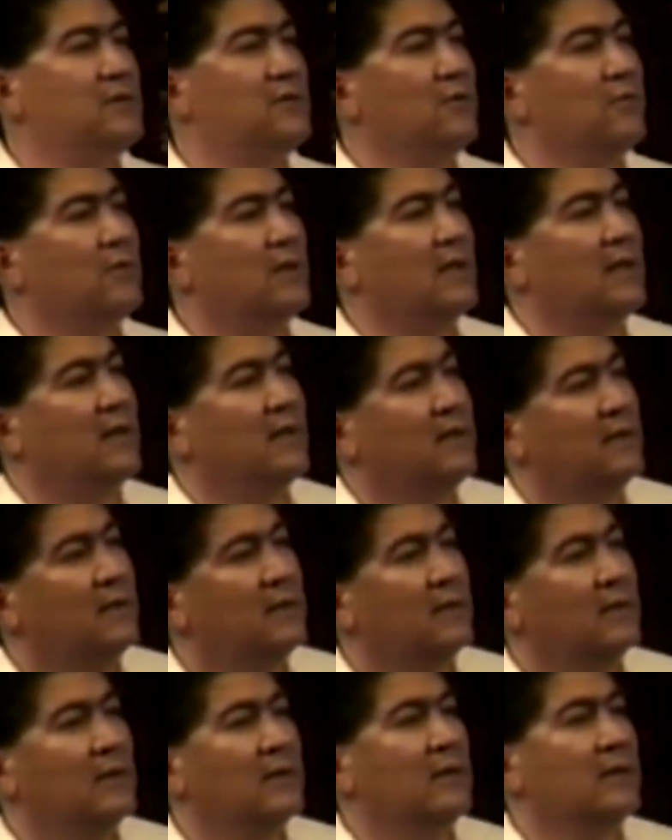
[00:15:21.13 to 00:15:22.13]
doing,
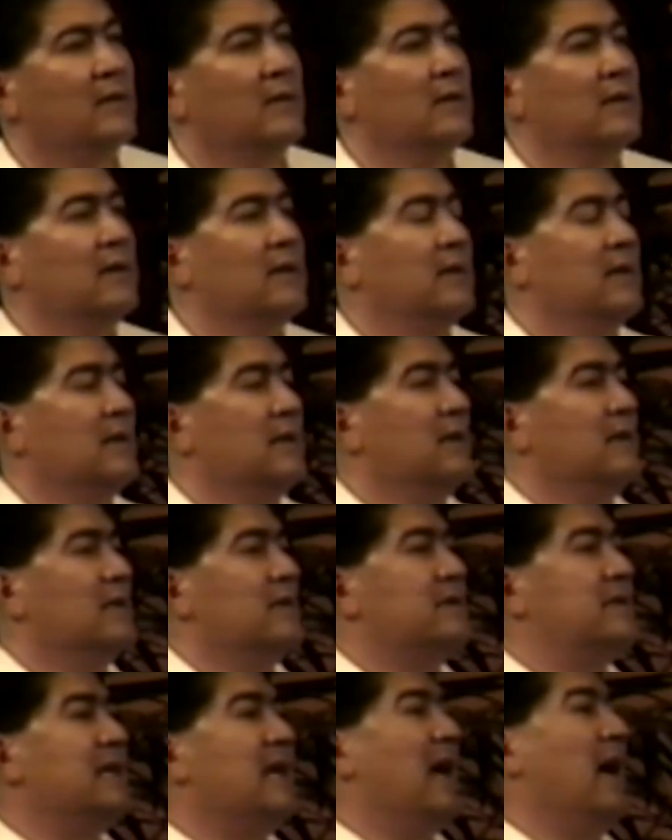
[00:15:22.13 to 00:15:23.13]

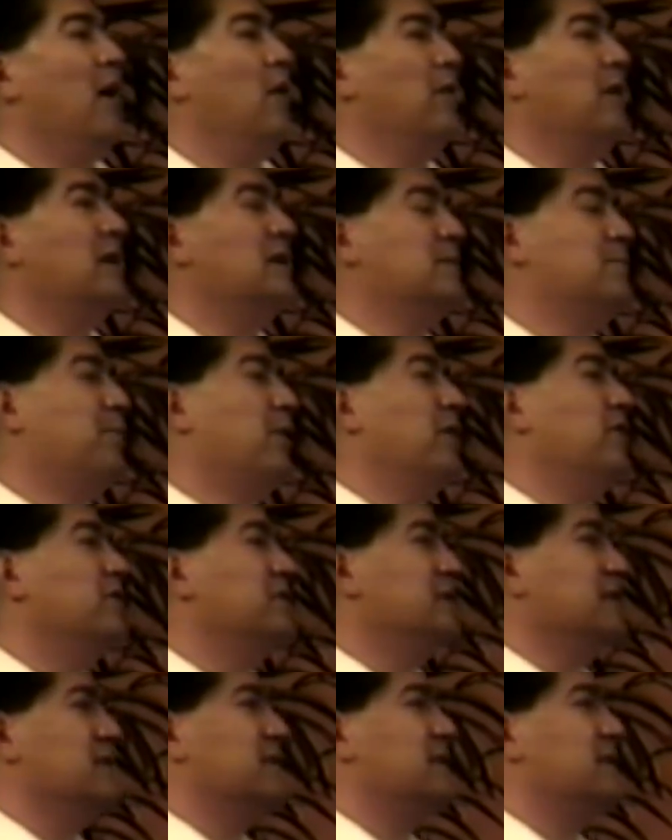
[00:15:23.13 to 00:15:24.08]
see how his brothers and